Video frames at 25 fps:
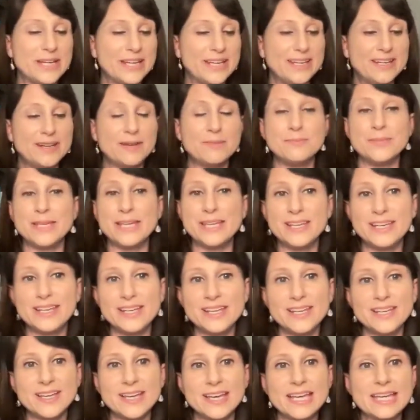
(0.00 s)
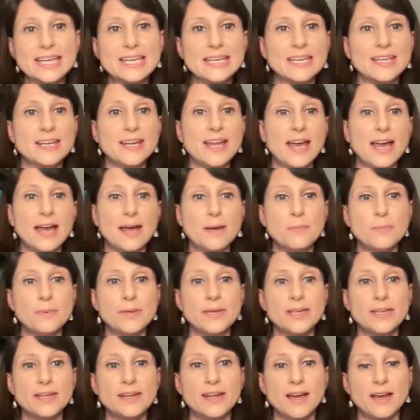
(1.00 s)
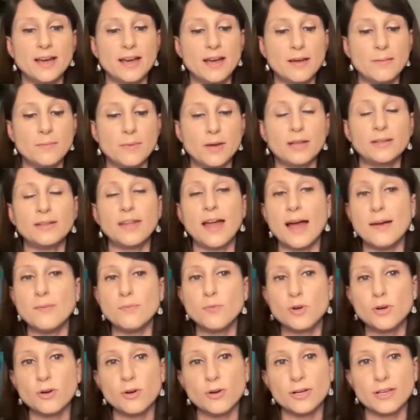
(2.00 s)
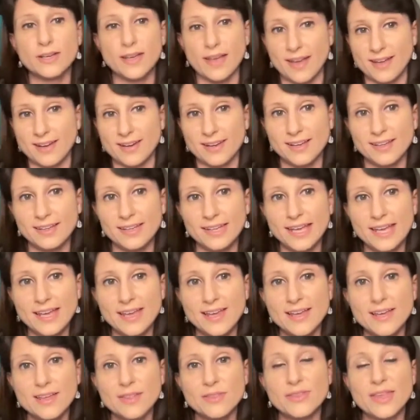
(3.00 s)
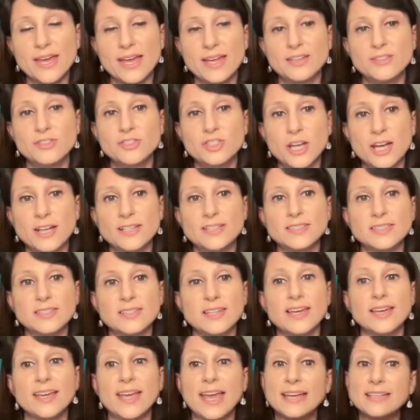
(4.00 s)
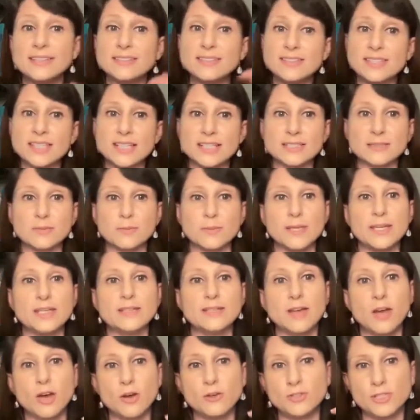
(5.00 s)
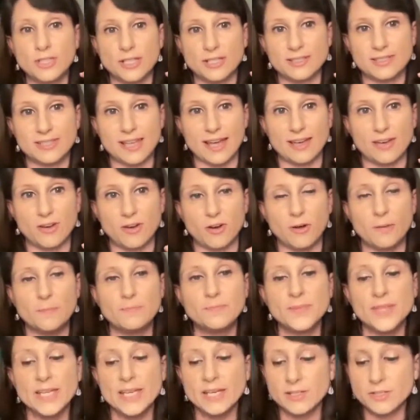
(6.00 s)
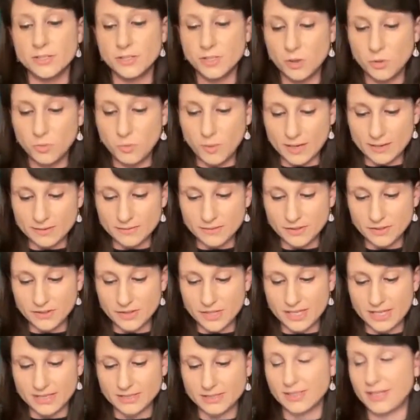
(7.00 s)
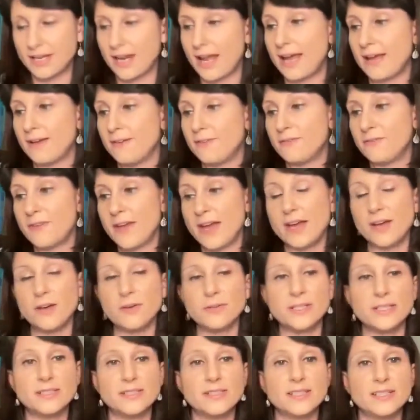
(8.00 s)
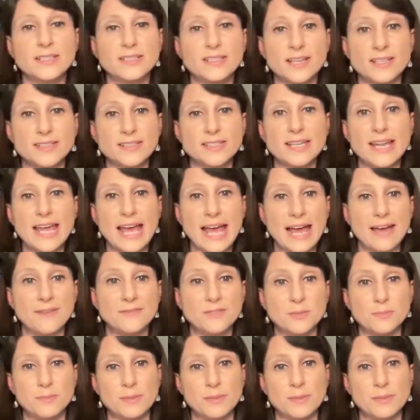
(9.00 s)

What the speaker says: in a meeting. It can happen a lot more organically than just like a 6-week coaching cycle. So one of the things that I have found is that it doesn't have to